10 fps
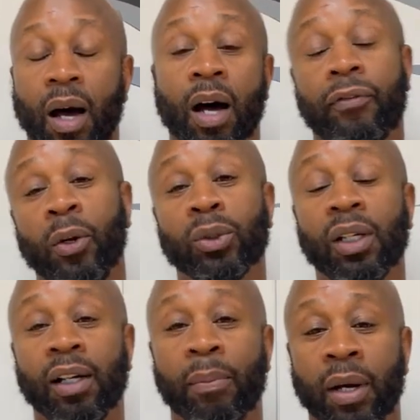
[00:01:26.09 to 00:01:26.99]
It feels
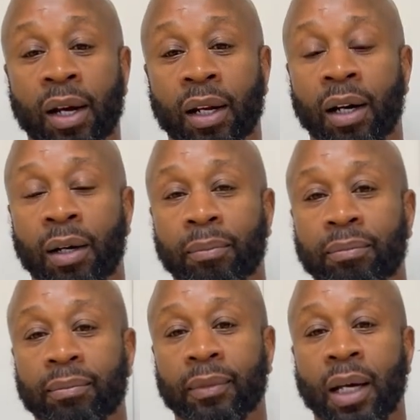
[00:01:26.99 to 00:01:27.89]
good, man.
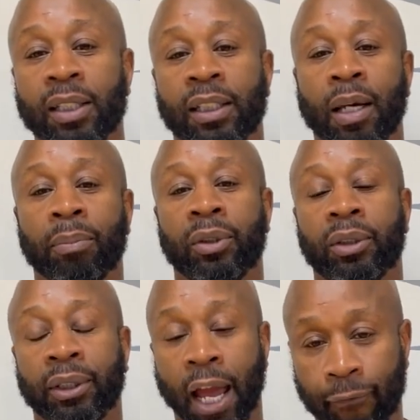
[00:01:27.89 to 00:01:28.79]
I'm
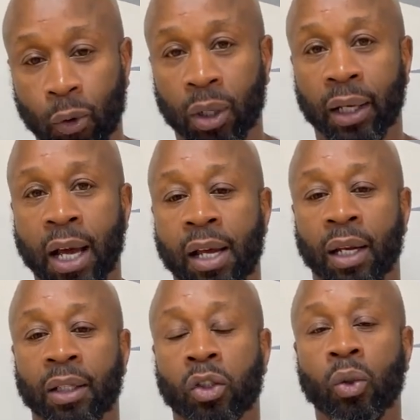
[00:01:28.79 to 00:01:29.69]
thankful to land
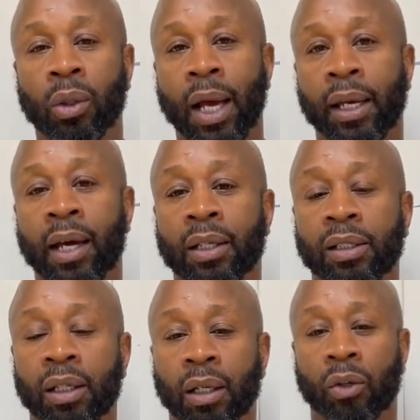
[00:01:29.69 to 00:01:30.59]
at a school like
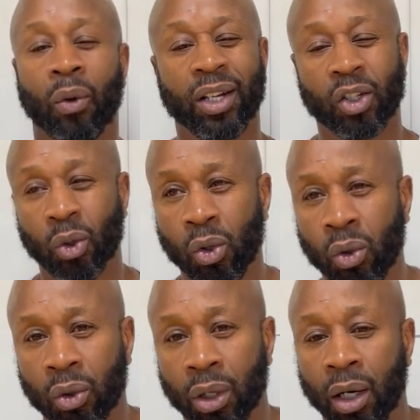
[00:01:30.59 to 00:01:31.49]
Edison, a great
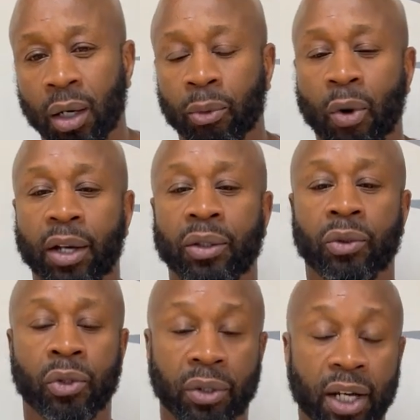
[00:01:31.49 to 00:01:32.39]
school, great
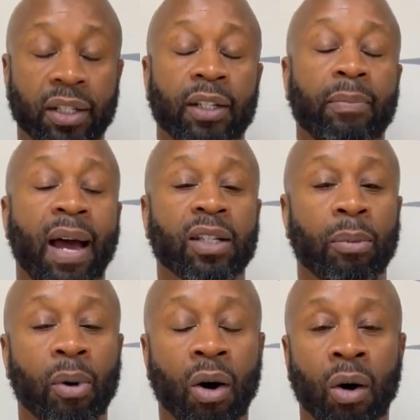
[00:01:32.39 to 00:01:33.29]
tradition in
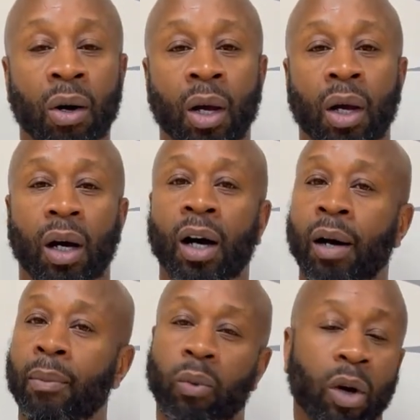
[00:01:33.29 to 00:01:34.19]

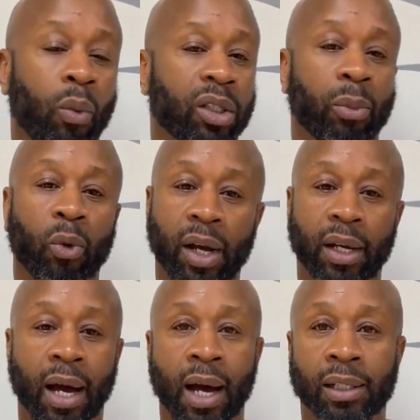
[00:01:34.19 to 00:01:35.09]
basketball, working with some great
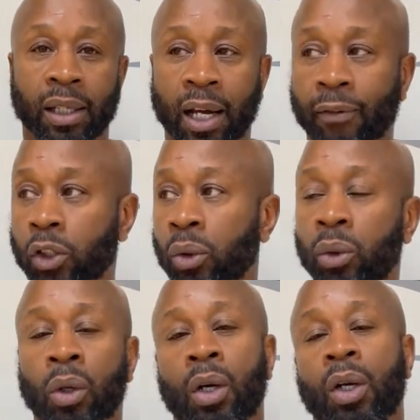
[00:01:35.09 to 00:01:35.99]
guys. I have
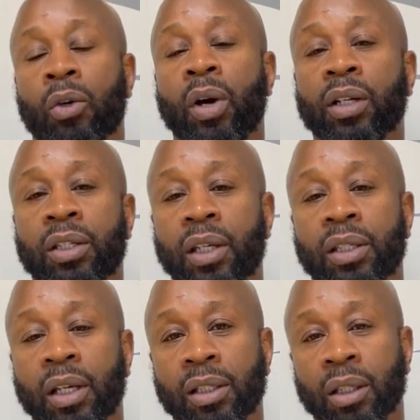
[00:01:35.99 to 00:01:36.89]
two great
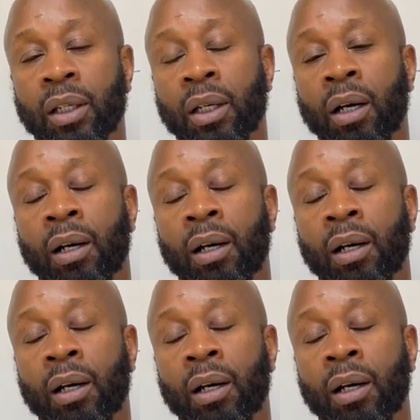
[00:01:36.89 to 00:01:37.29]
assistants and